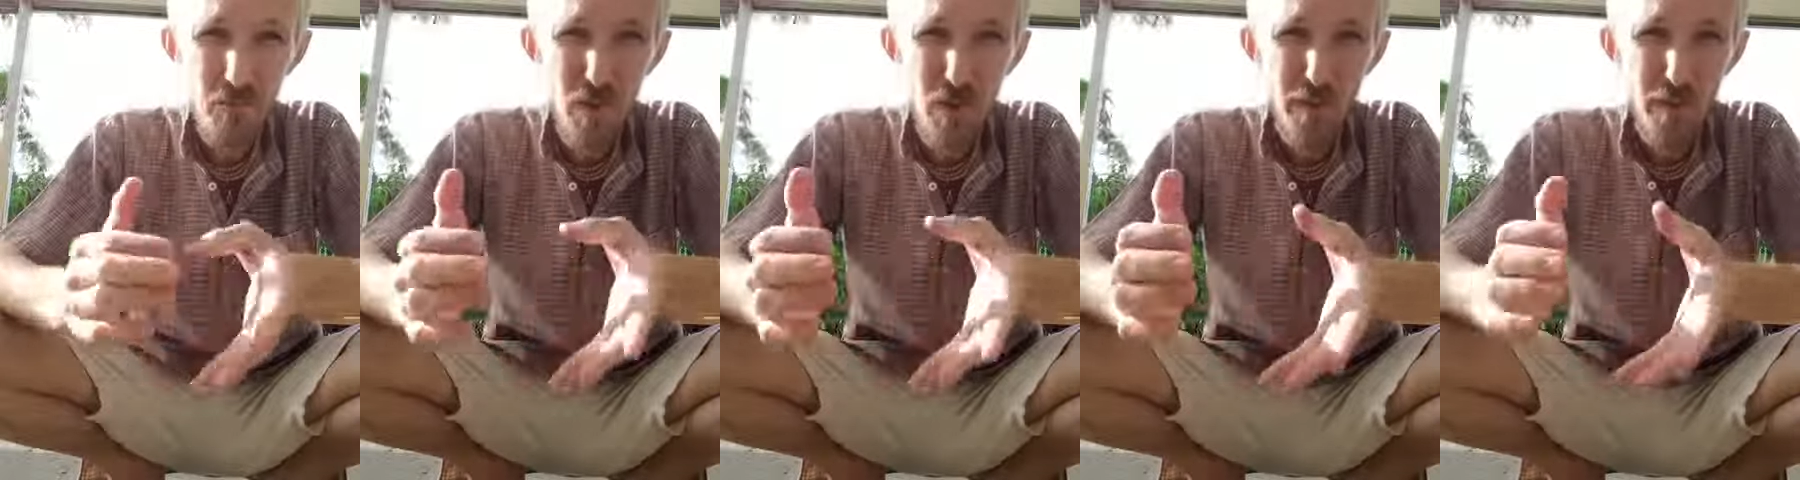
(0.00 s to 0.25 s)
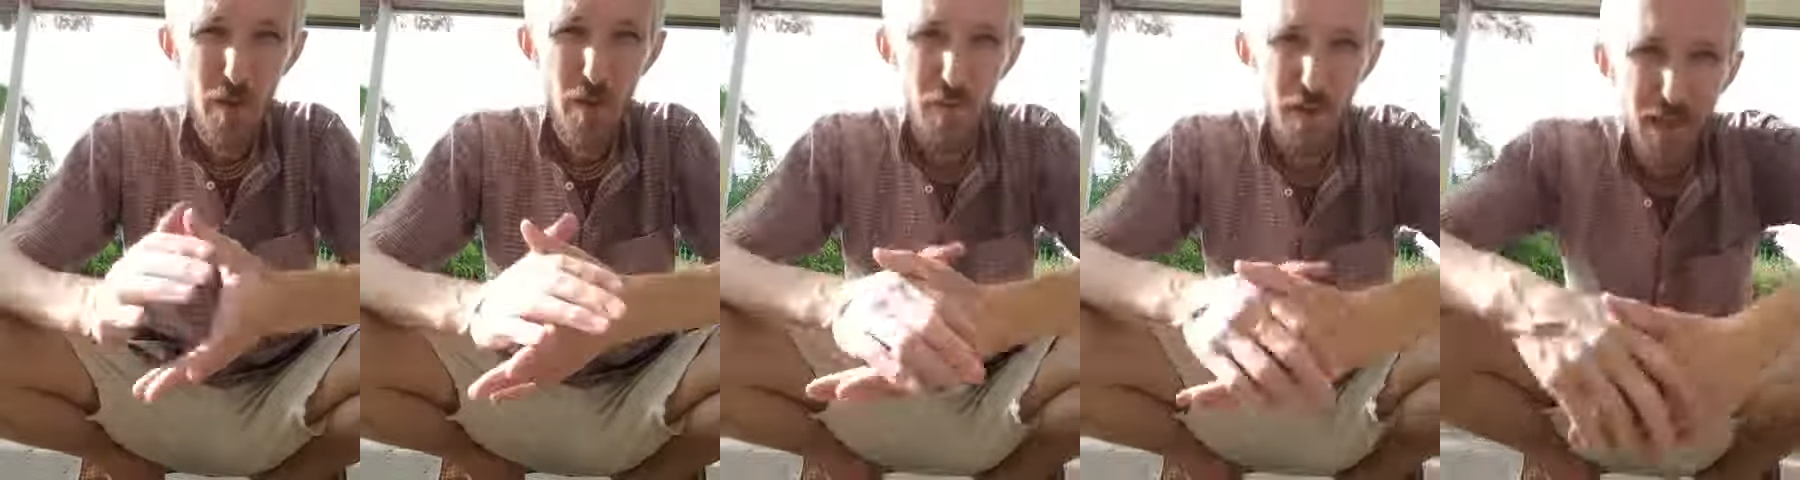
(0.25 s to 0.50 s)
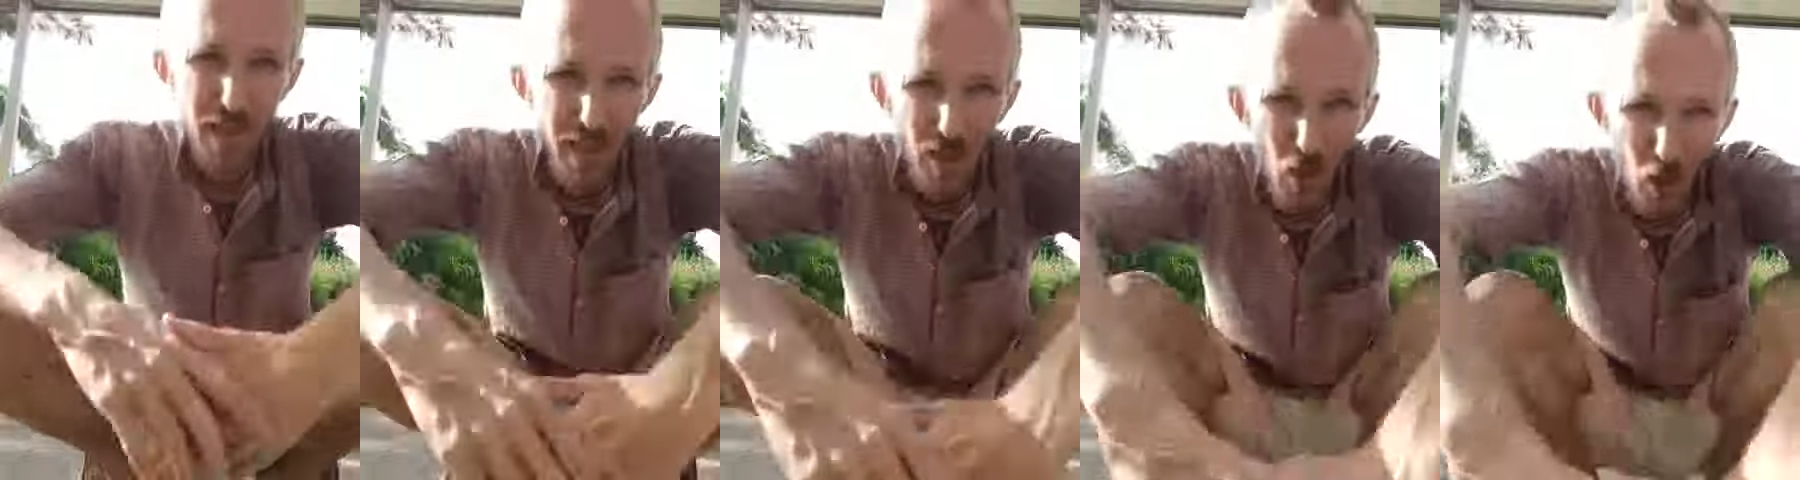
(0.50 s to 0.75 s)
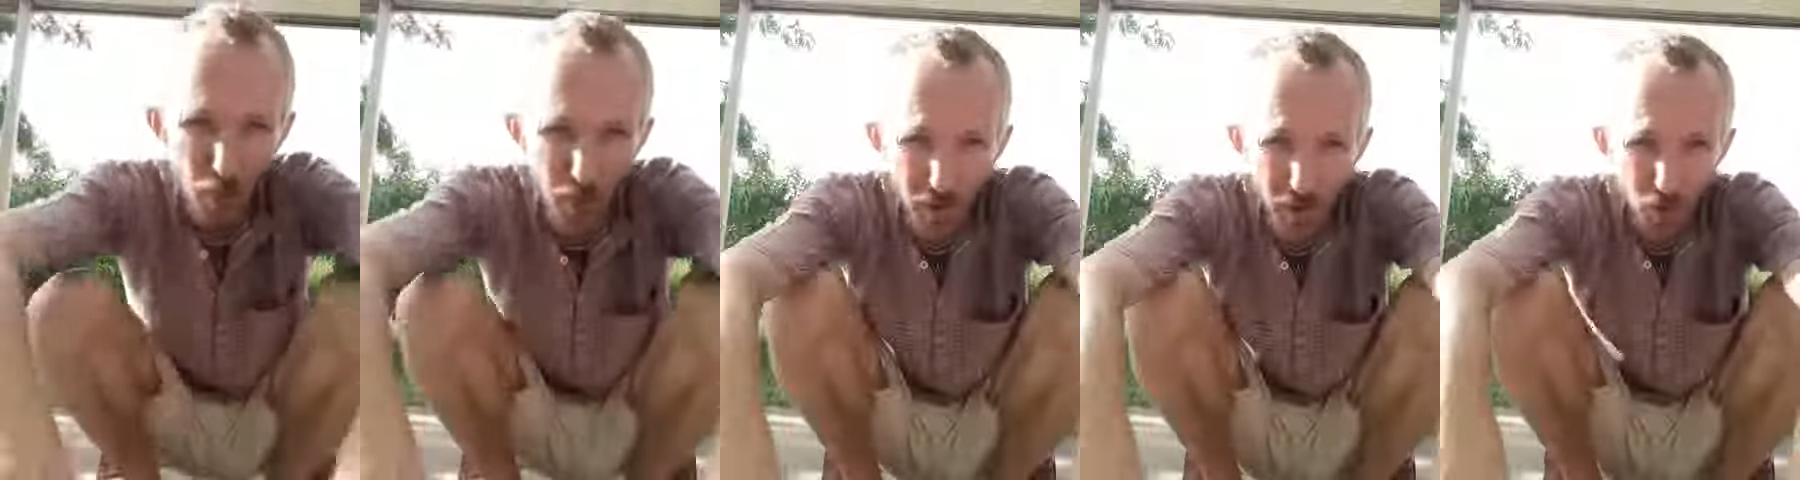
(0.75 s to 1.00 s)
If you have any
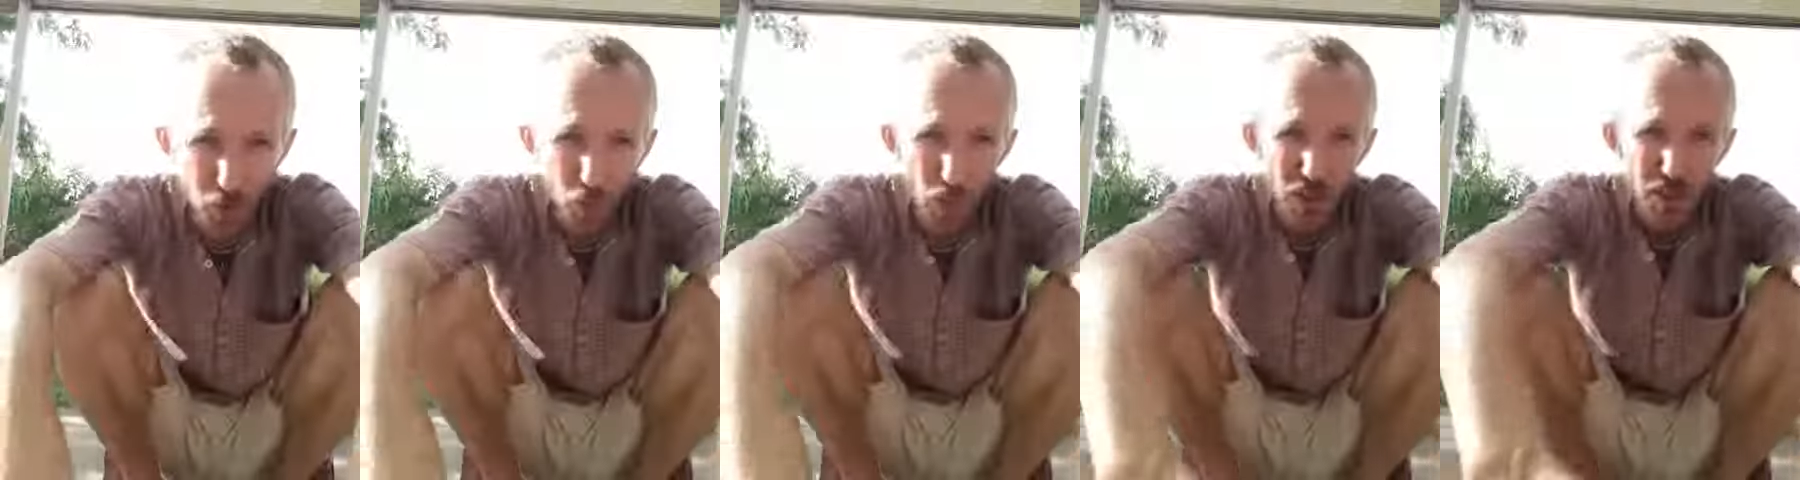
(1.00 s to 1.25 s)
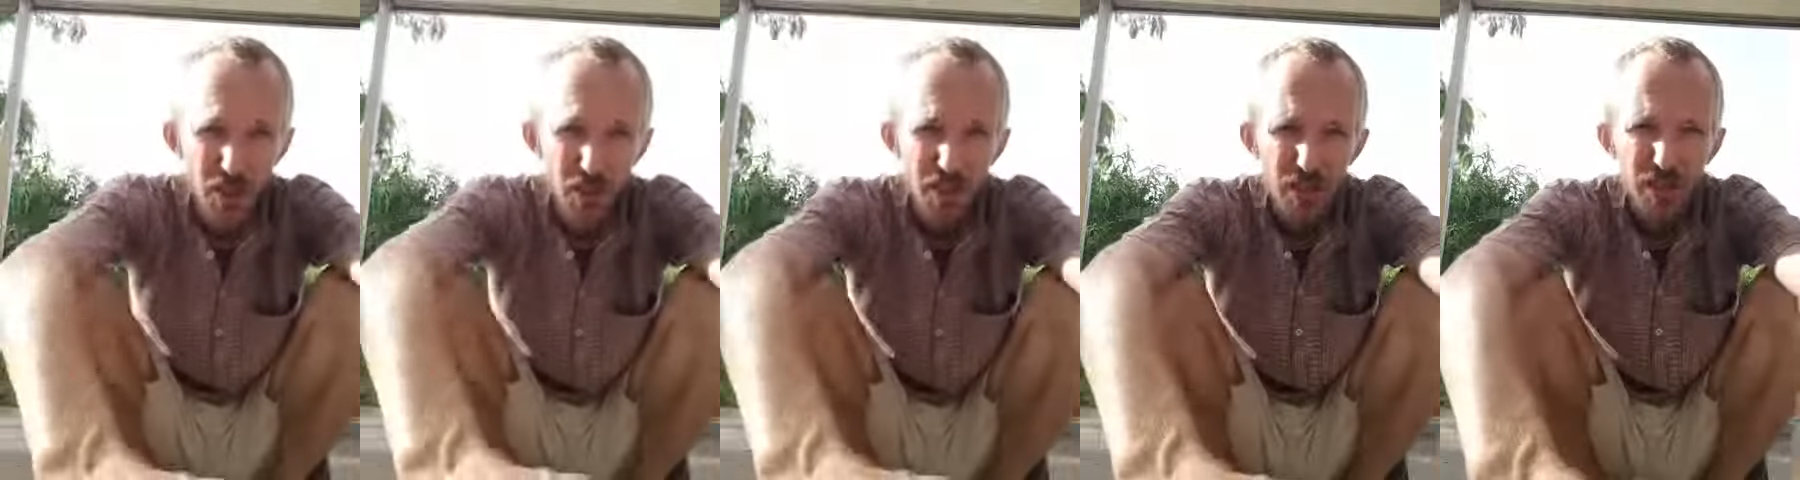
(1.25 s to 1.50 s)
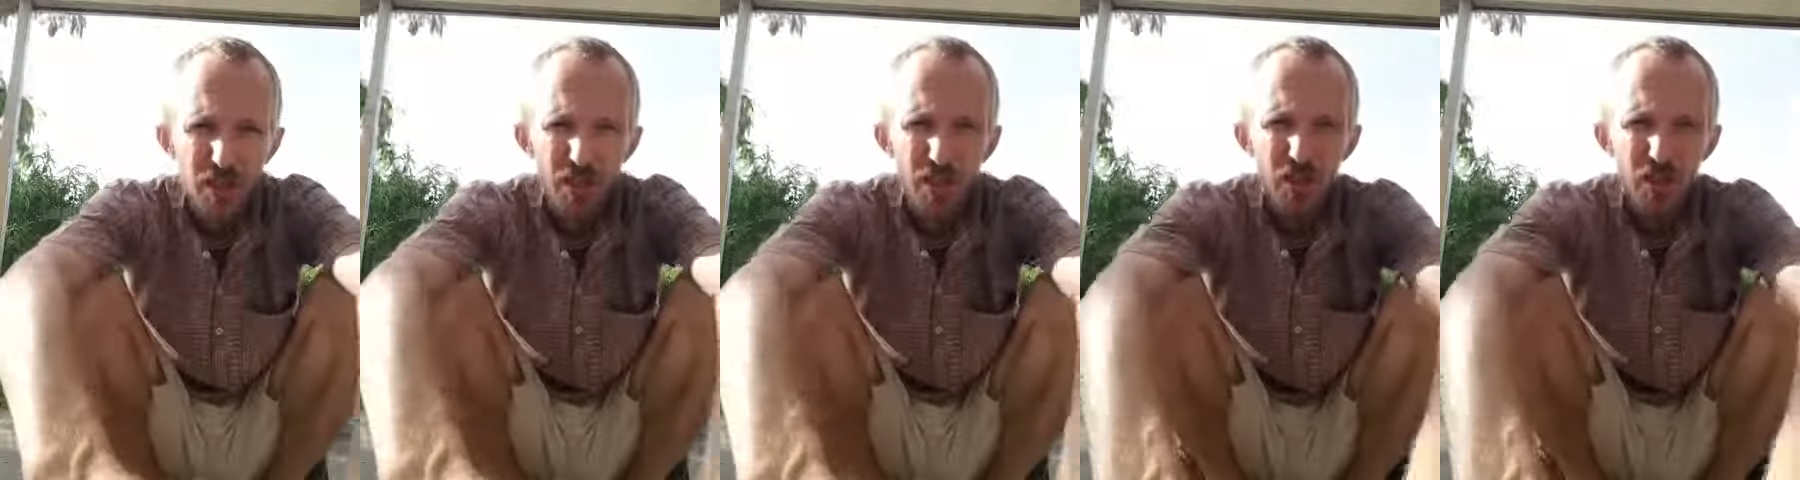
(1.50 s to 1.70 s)
comment or question,